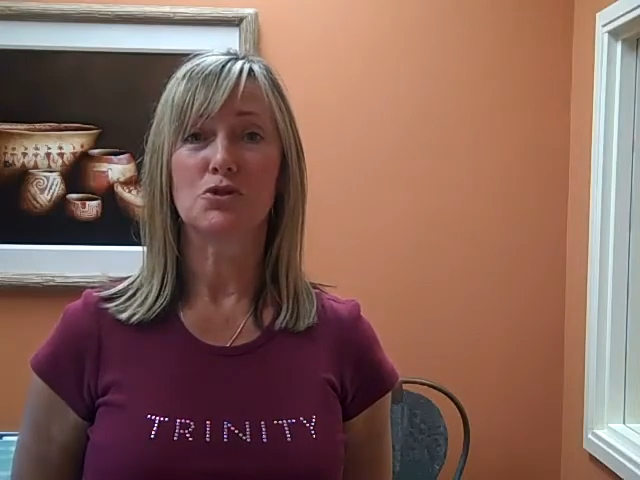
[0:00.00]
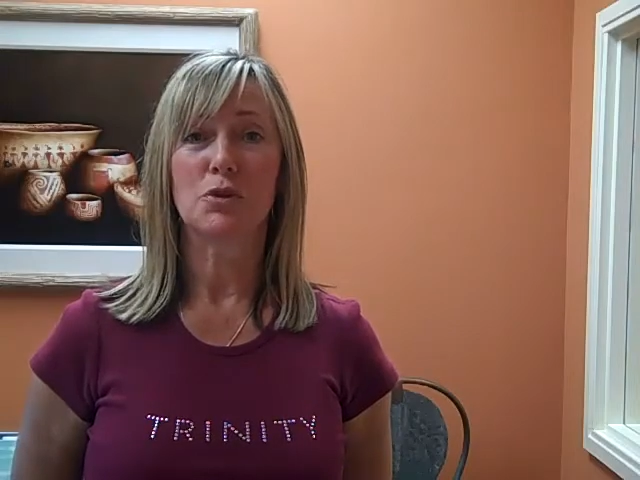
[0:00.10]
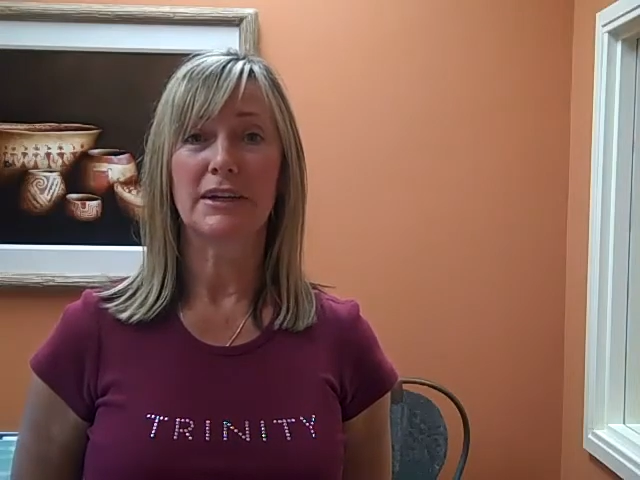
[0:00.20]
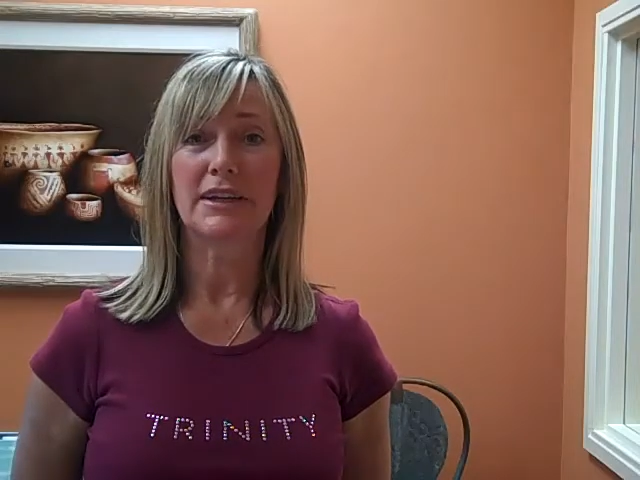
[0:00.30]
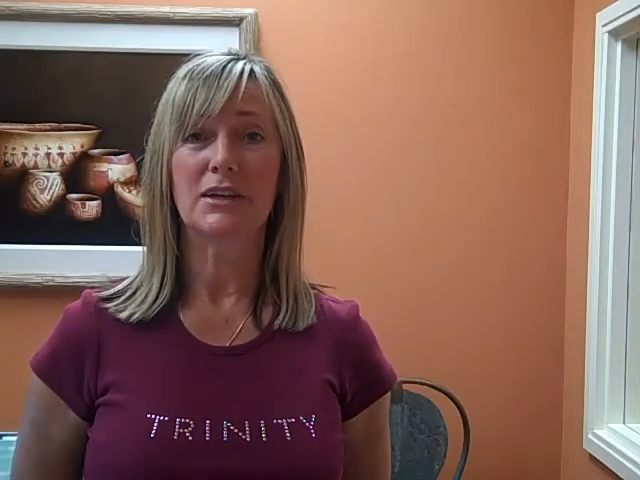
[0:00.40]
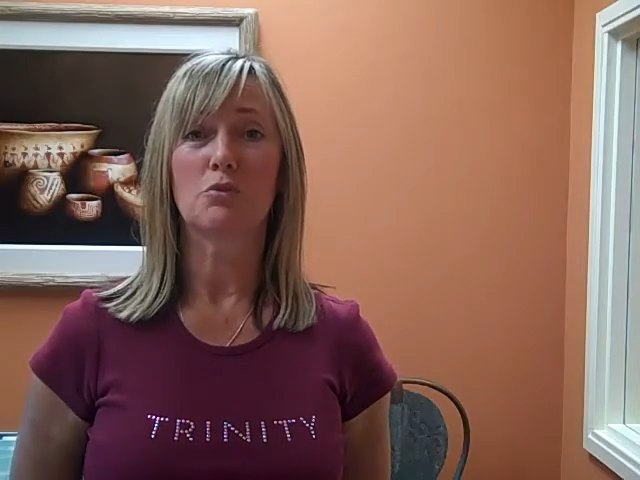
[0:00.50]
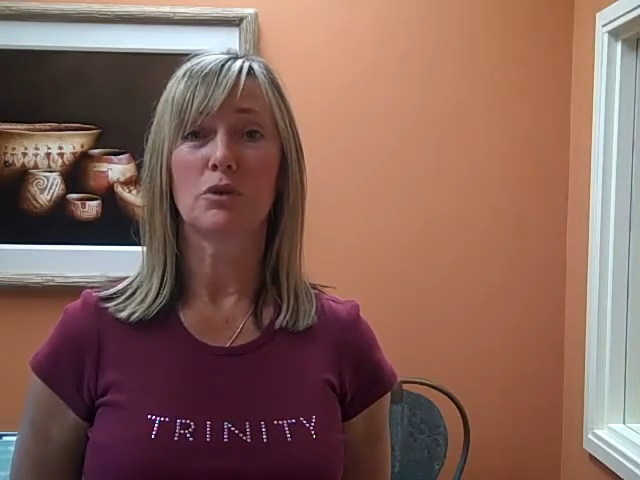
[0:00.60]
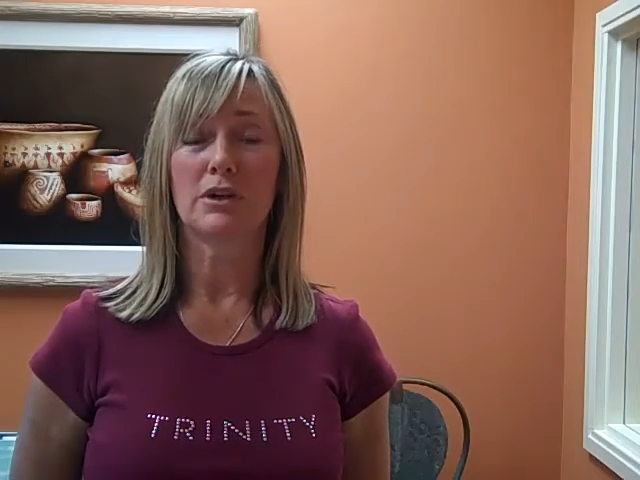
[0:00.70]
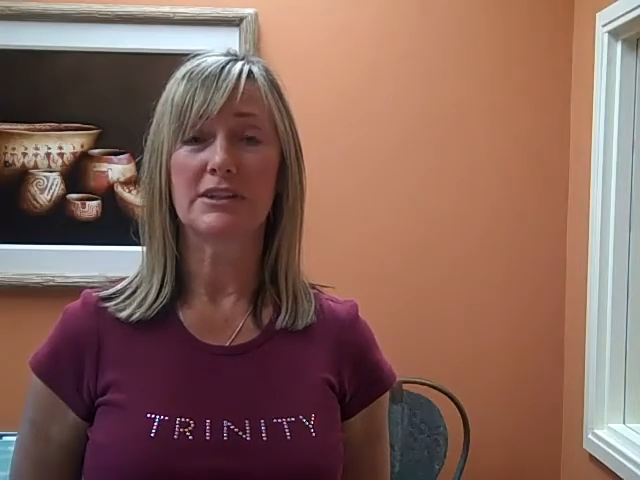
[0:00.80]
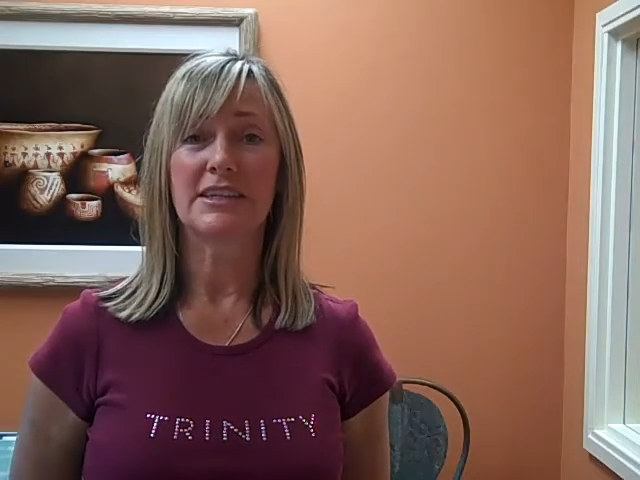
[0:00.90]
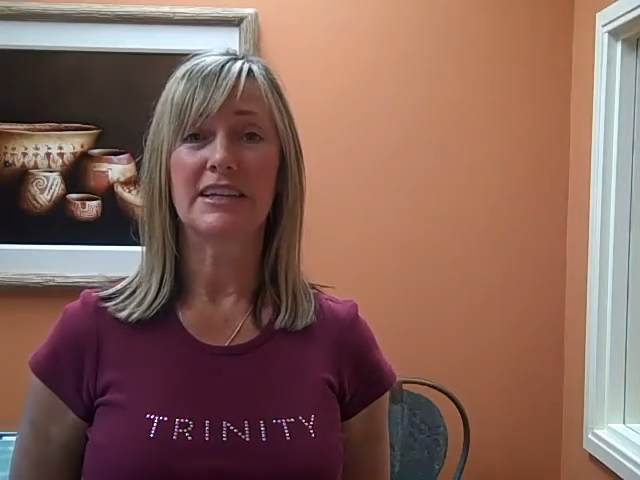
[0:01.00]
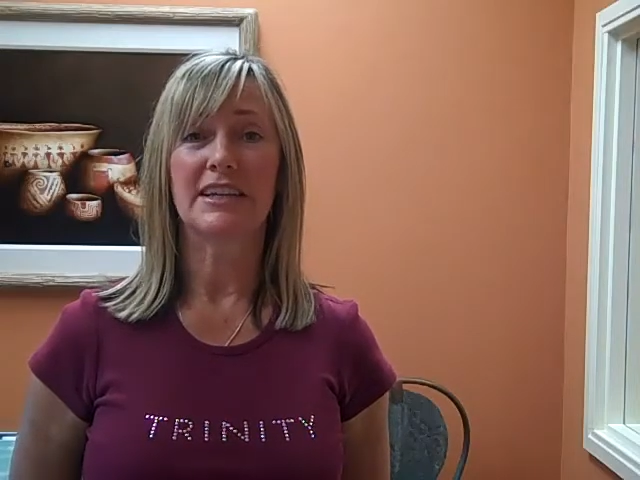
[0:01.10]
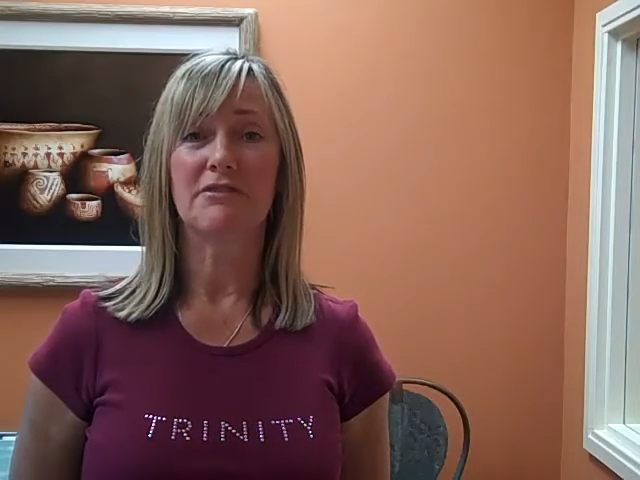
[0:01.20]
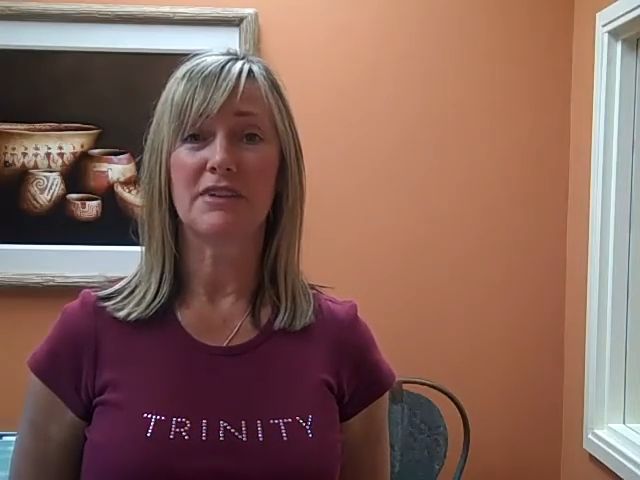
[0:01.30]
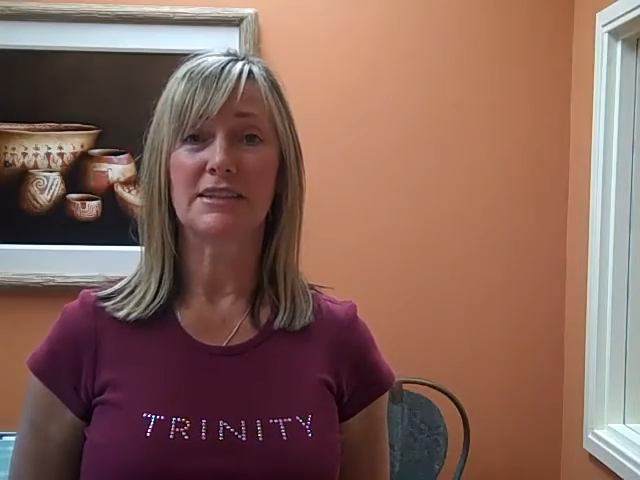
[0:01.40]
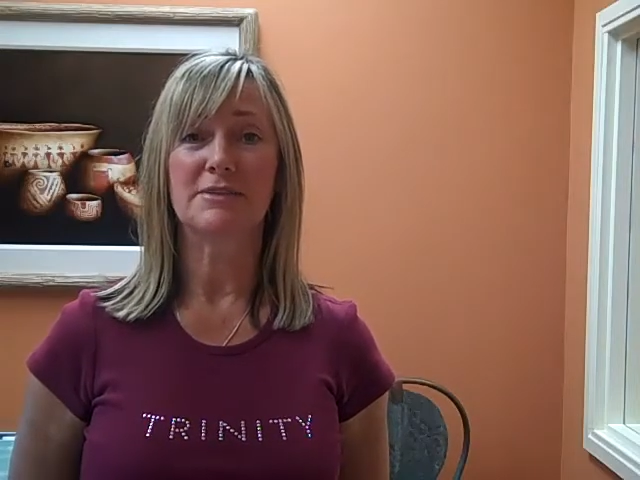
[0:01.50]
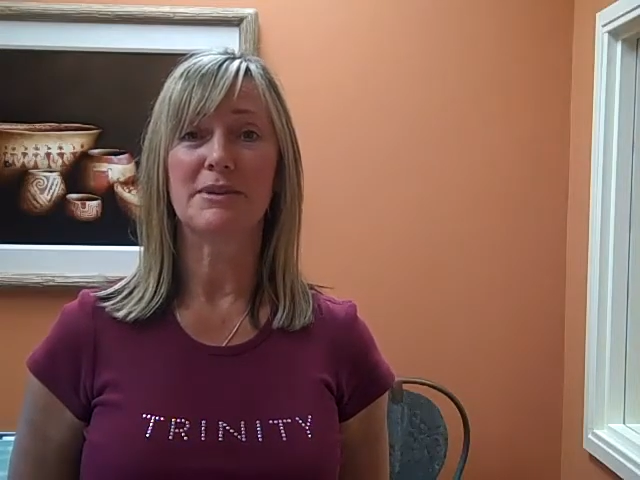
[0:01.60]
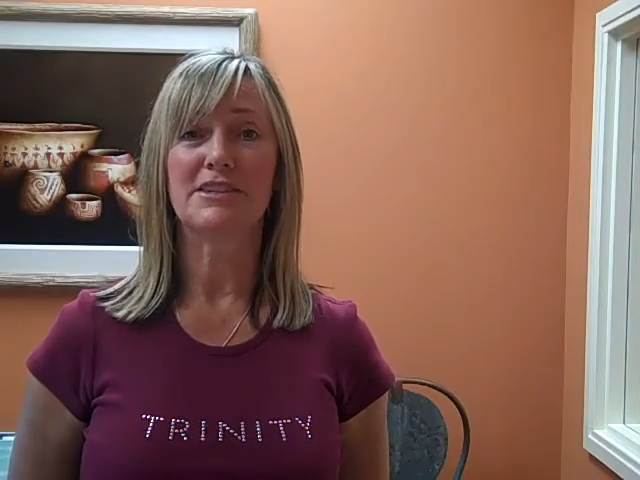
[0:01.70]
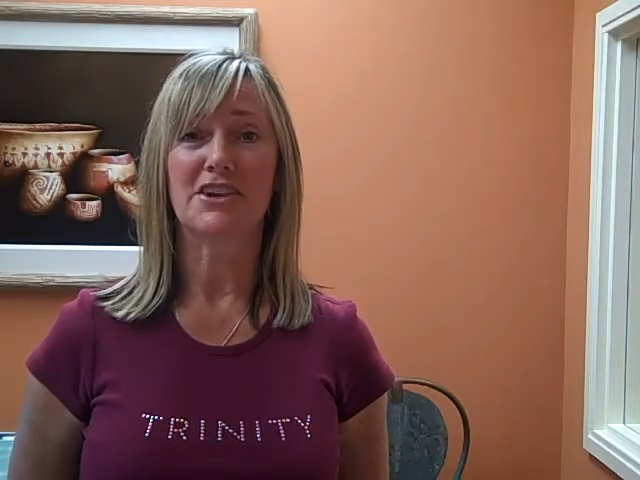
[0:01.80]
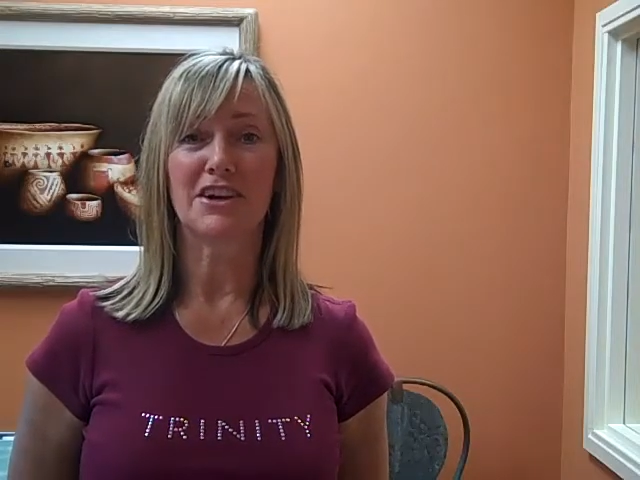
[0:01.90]

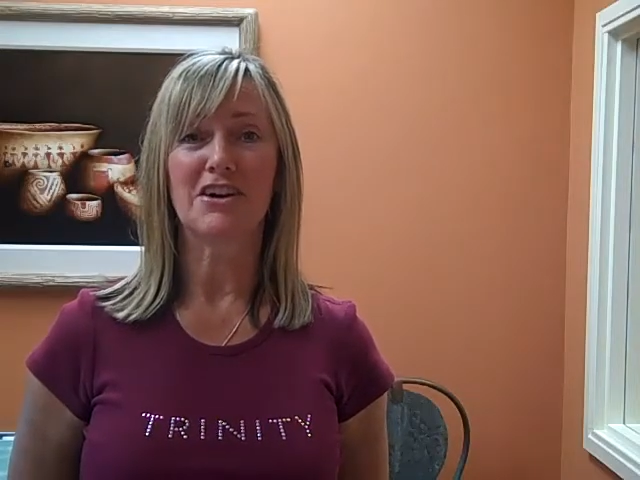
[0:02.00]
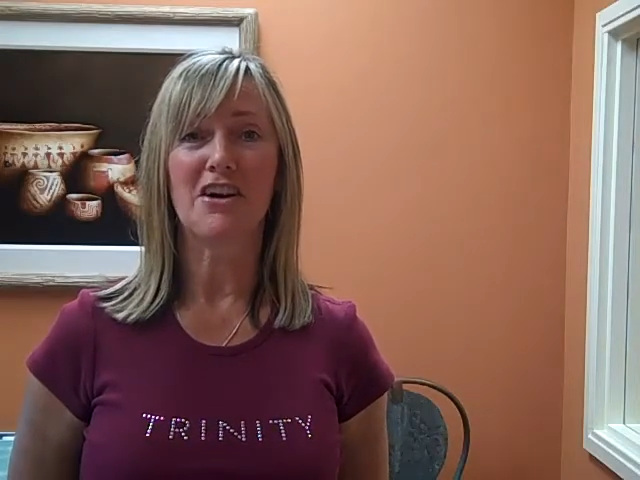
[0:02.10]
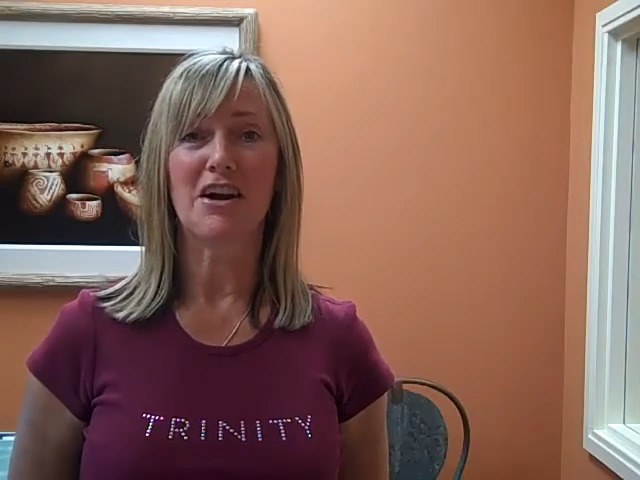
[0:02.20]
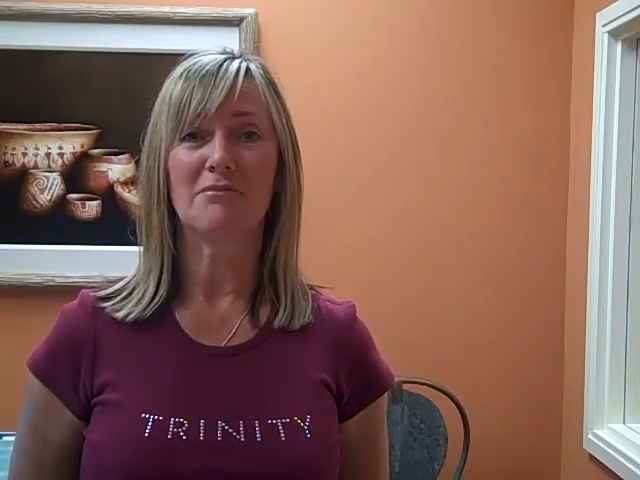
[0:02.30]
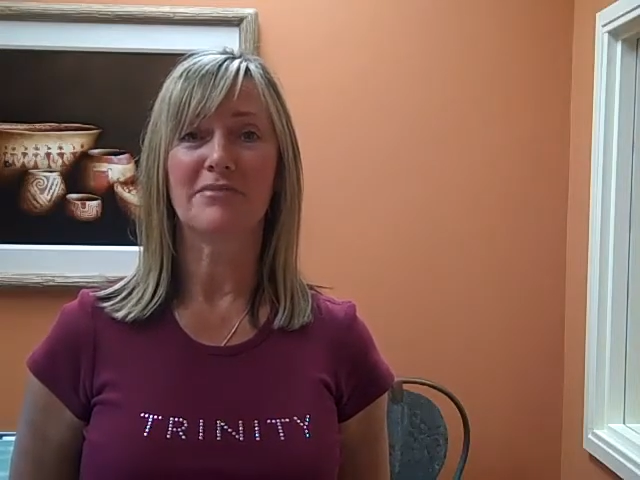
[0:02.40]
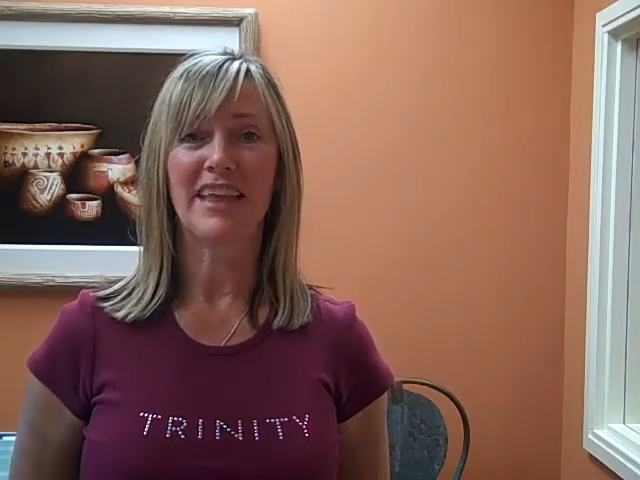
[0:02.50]
trinityrealtyandinvestment.com.